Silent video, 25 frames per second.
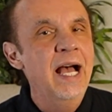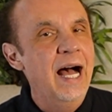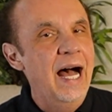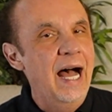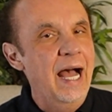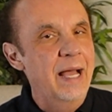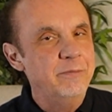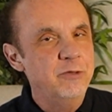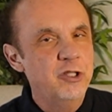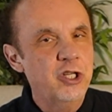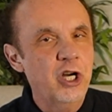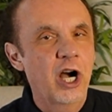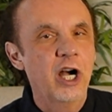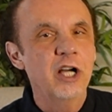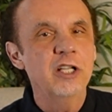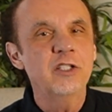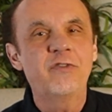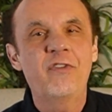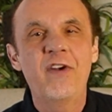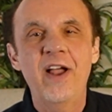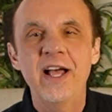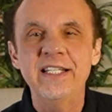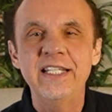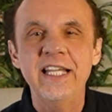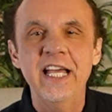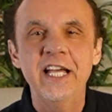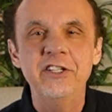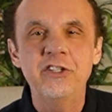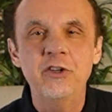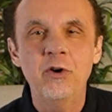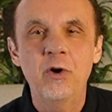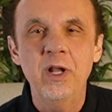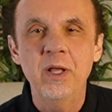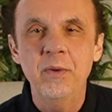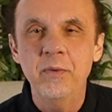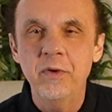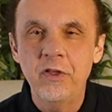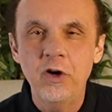I'm Charles
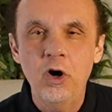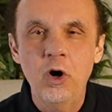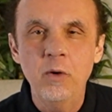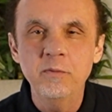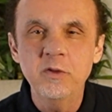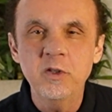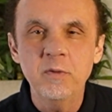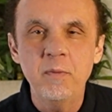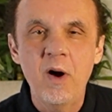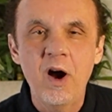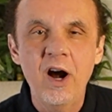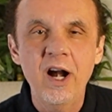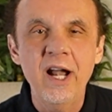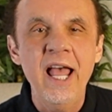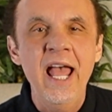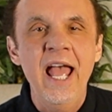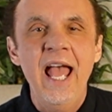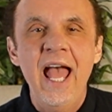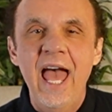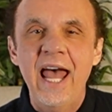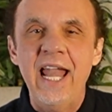Fratantoni with HomeSmart,